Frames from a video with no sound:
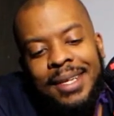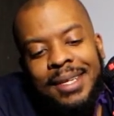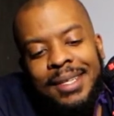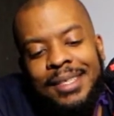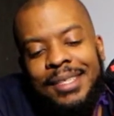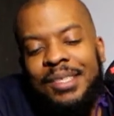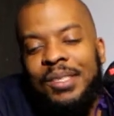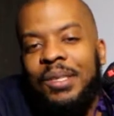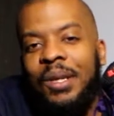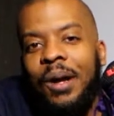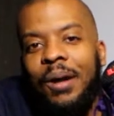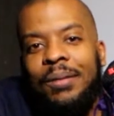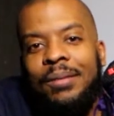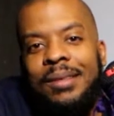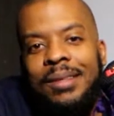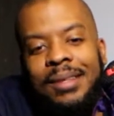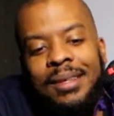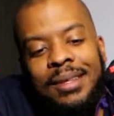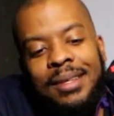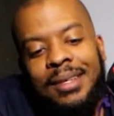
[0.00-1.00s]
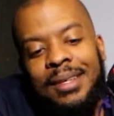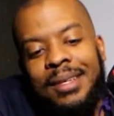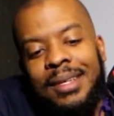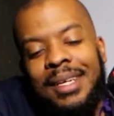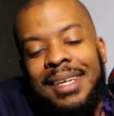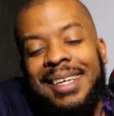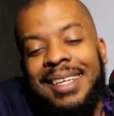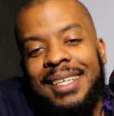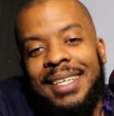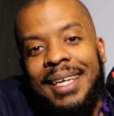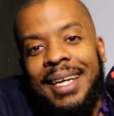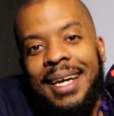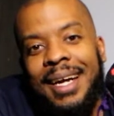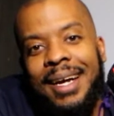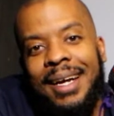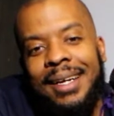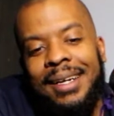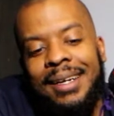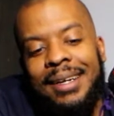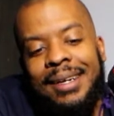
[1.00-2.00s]
soft as
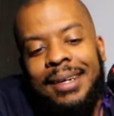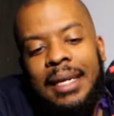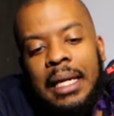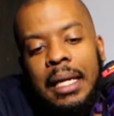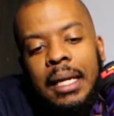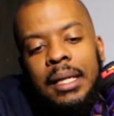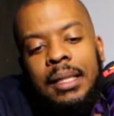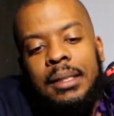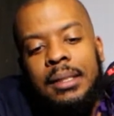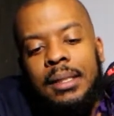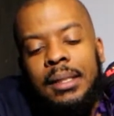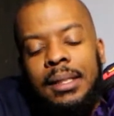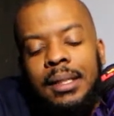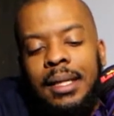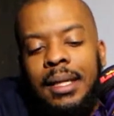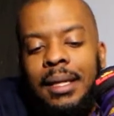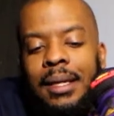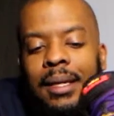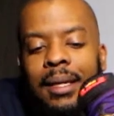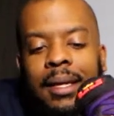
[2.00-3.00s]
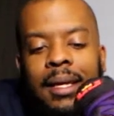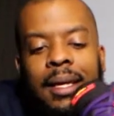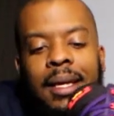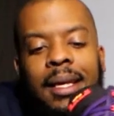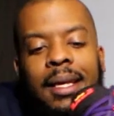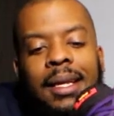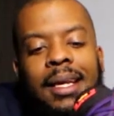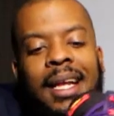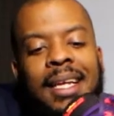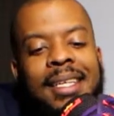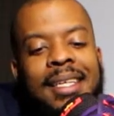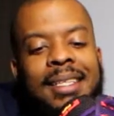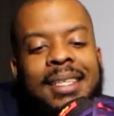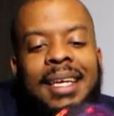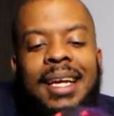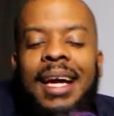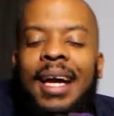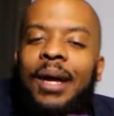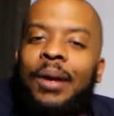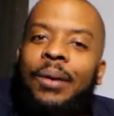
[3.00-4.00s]
cotton. See? That's the
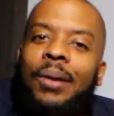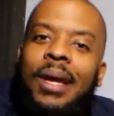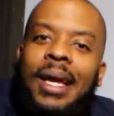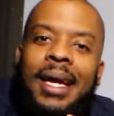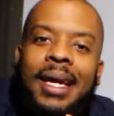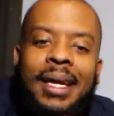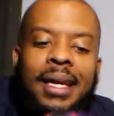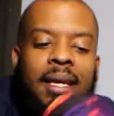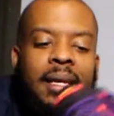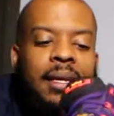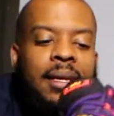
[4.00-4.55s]
thing I don't like.